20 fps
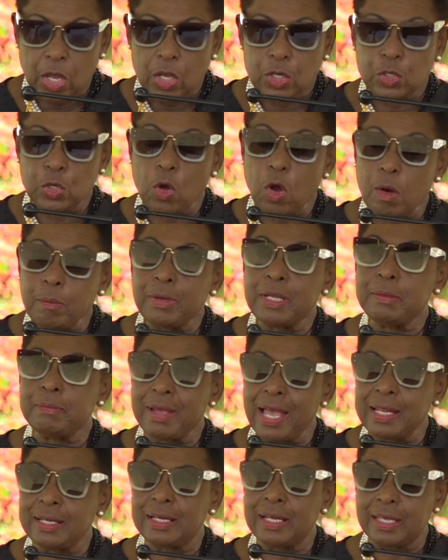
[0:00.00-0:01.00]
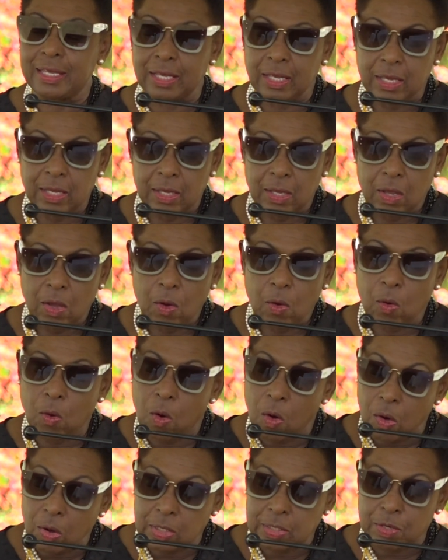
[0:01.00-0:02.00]
Norman Manley
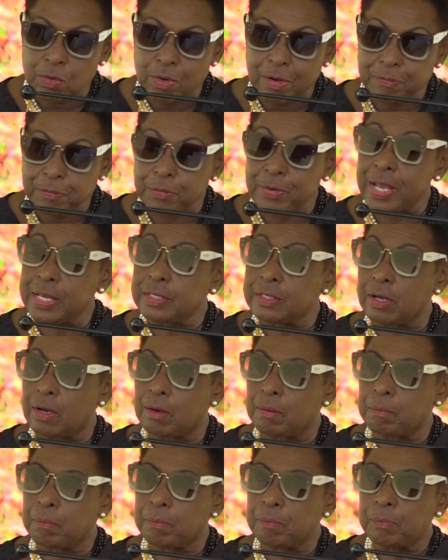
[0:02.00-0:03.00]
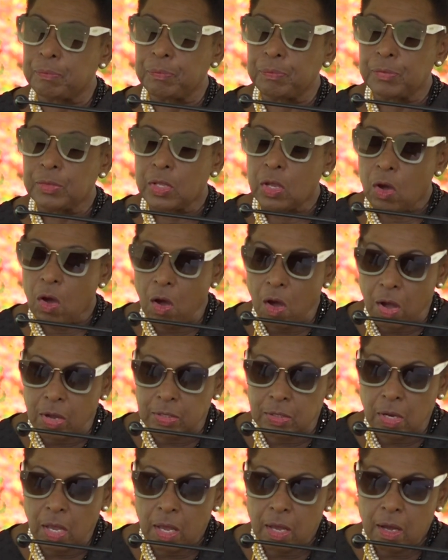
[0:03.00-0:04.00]
called a referendum
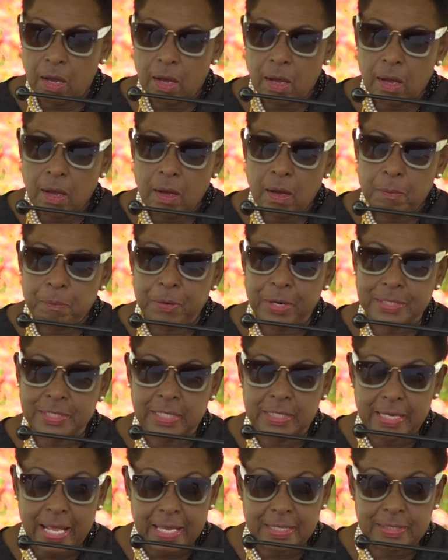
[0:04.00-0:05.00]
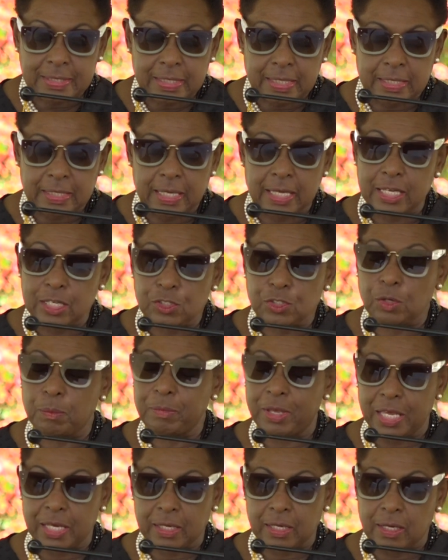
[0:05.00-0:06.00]
unprecedented in
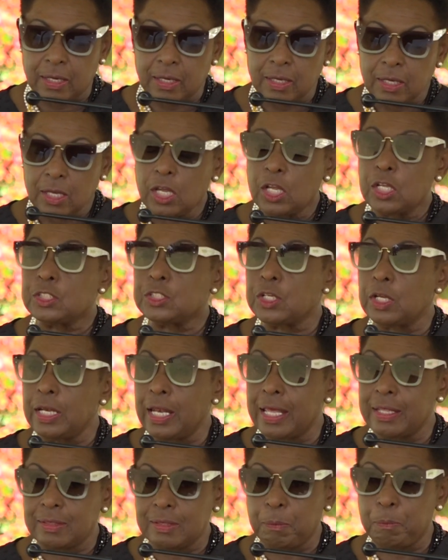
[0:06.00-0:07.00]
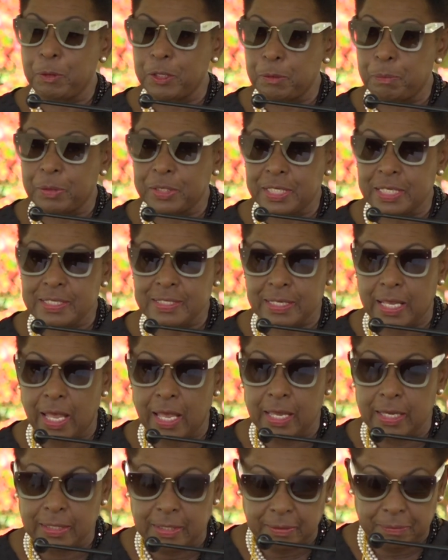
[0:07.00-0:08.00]
Jamaica to let the people
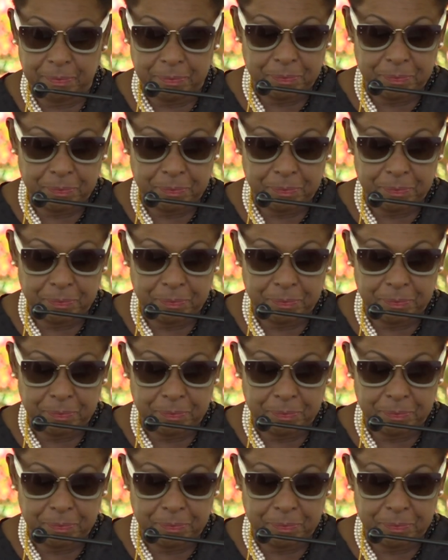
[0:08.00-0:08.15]
decide.